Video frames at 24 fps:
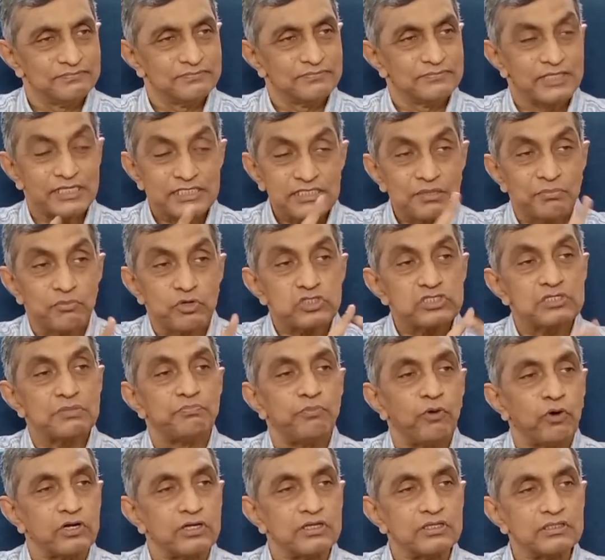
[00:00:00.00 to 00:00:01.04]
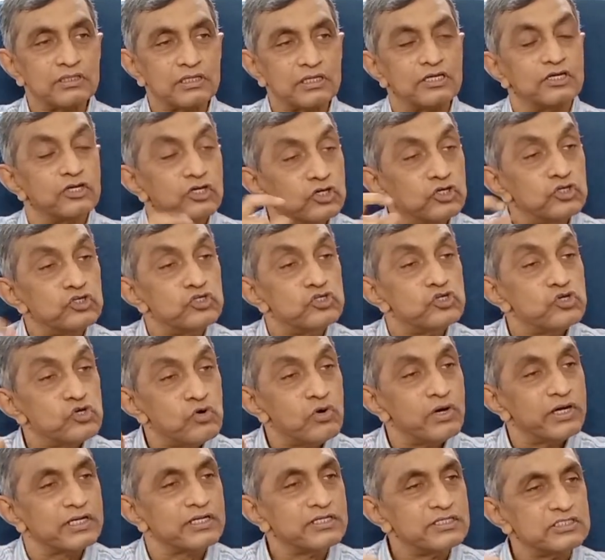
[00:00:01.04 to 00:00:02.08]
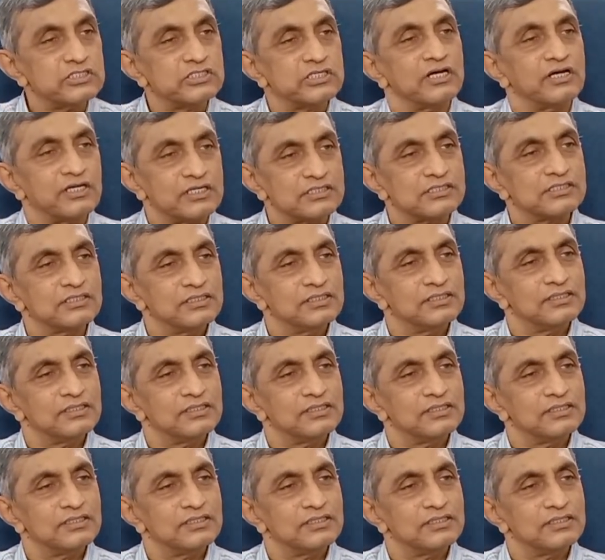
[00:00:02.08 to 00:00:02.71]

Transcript: That's the most important thing. You are in charge.